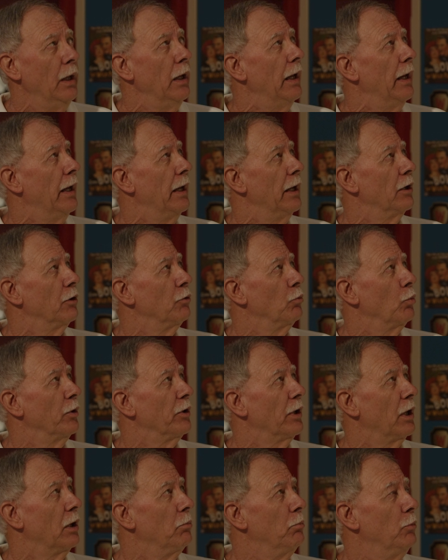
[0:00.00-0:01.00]
And when
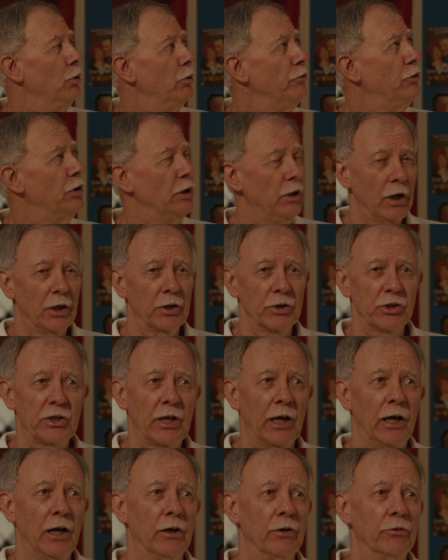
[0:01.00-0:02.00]
they moved to
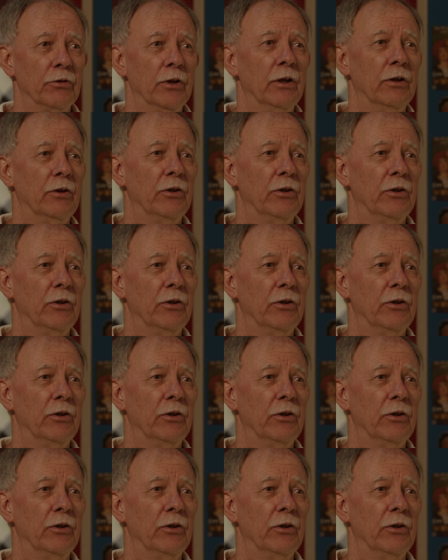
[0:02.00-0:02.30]
Youngstown,